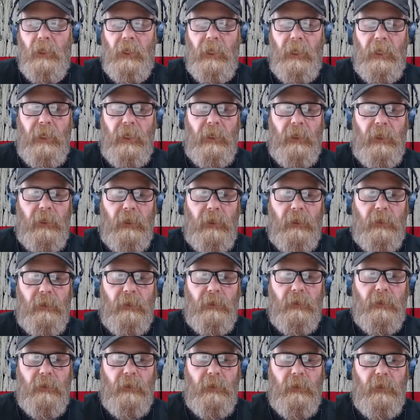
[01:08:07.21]

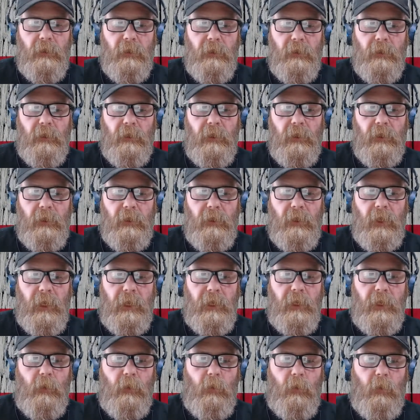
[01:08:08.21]
And
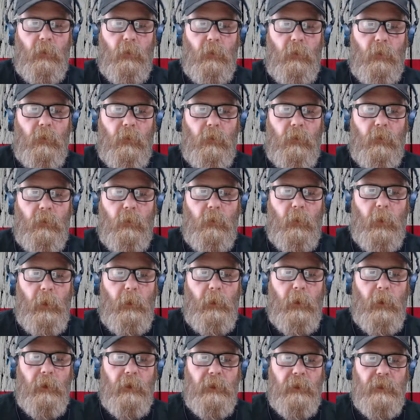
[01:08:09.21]
like, we
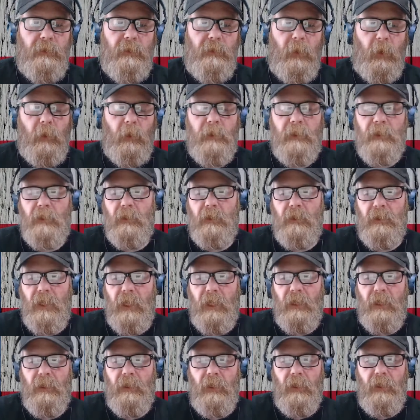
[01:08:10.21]
weren't supposed to
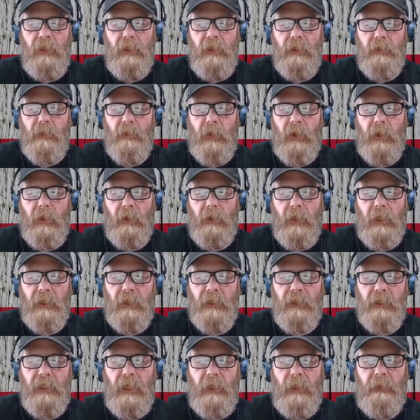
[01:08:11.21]
take these, but at
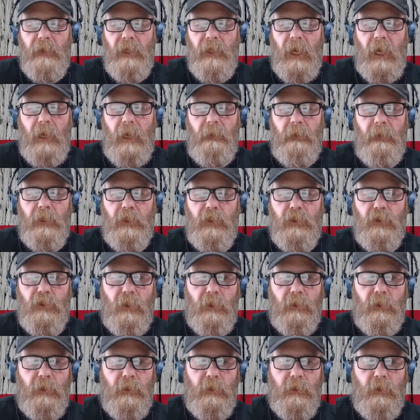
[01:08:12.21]
the same time,
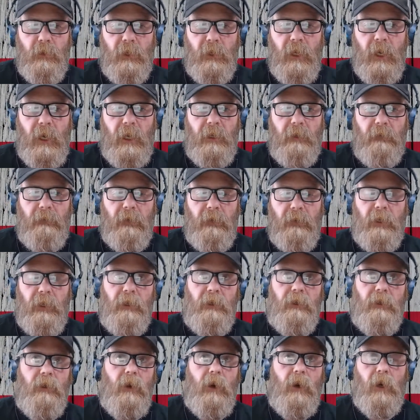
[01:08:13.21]
instructors would kind of
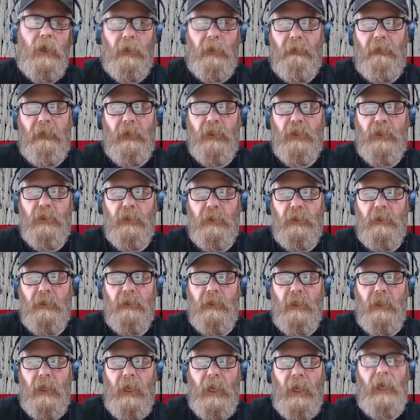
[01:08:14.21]
like unofficially
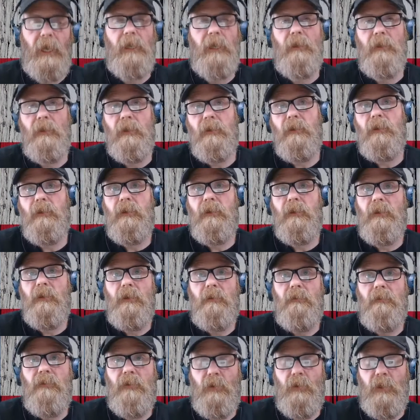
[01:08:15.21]
say, hey,
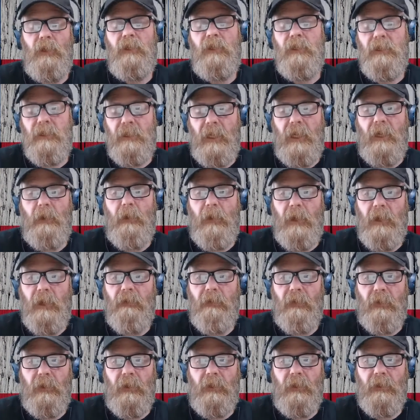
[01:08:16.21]
if you need to stay awake
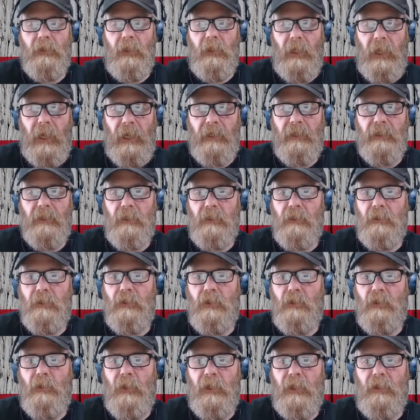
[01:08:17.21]
for these classes,
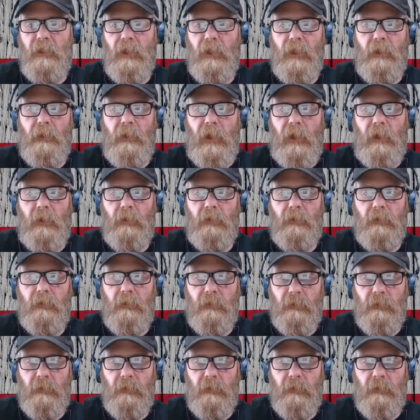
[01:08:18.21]
you might think about